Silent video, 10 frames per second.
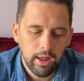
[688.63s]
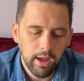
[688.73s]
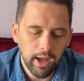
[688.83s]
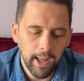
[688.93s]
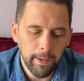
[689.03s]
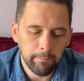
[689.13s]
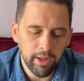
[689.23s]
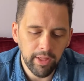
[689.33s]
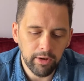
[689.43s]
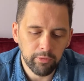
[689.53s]
And
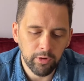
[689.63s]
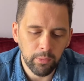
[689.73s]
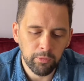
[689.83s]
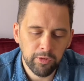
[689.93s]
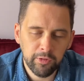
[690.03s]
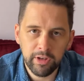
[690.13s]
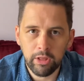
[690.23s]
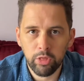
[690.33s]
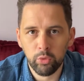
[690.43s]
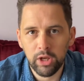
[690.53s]
then from
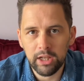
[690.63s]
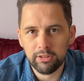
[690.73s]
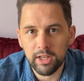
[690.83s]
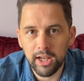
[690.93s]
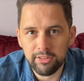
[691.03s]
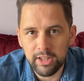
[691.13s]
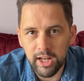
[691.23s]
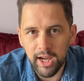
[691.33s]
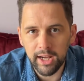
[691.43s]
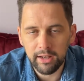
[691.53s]
53 to
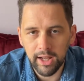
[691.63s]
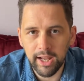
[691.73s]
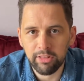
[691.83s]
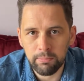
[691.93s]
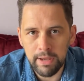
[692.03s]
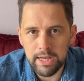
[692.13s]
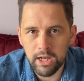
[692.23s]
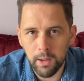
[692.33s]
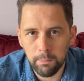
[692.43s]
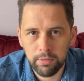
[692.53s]
99, I had to make
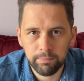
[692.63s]
up